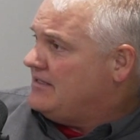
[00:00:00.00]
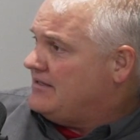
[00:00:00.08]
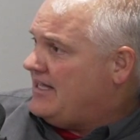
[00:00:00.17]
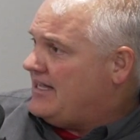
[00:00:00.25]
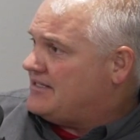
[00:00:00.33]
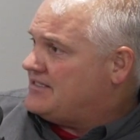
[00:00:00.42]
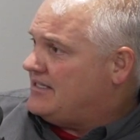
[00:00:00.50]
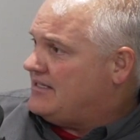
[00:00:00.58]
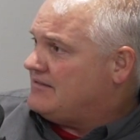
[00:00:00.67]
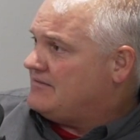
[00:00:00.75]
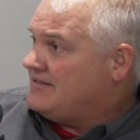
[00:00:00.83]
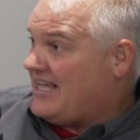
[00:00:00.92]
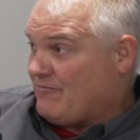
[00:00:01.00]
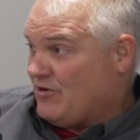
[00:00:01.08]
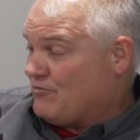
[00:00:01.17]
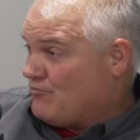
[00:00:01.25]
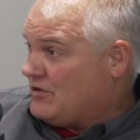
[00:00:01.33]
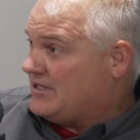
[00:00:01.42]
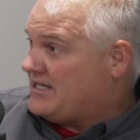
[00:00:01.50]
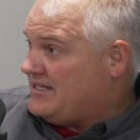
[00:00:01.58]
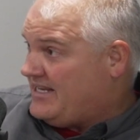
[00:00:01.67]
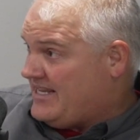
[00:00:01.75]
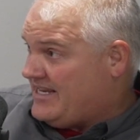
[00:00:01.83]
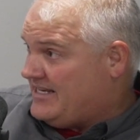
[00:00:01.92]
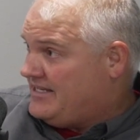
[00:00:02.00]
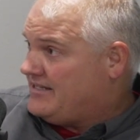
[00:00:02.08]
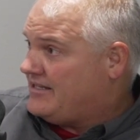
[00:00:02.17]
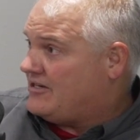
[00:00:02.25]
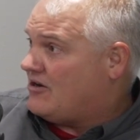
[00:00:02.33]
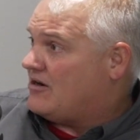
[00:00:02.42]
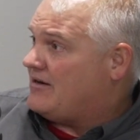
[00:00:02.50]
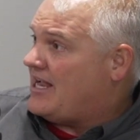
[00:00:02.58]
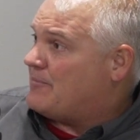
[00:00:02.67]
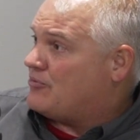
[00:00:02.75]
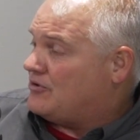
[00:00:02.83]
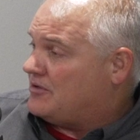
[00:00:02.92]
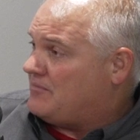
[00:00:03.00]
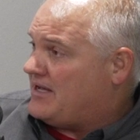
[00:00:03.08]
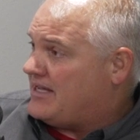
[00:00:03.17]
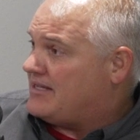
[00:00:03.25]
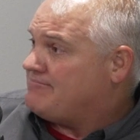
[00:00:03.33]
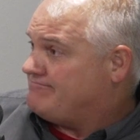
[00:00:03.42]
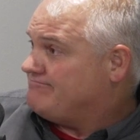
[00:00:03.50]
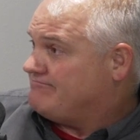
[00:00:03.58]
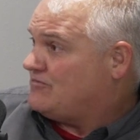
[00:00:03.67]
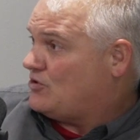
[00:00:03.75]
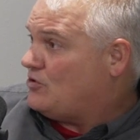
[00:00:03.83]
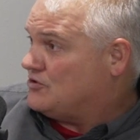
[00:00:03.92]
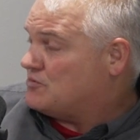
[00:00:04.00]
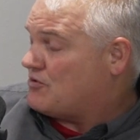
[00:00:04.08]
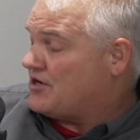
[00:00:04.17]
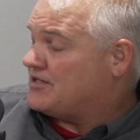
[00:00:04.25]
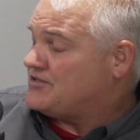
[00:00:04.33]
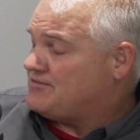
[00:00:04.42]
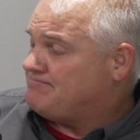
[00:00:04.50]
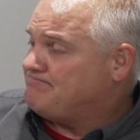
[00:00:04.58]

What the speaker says: that we really need in our April and May cold springs.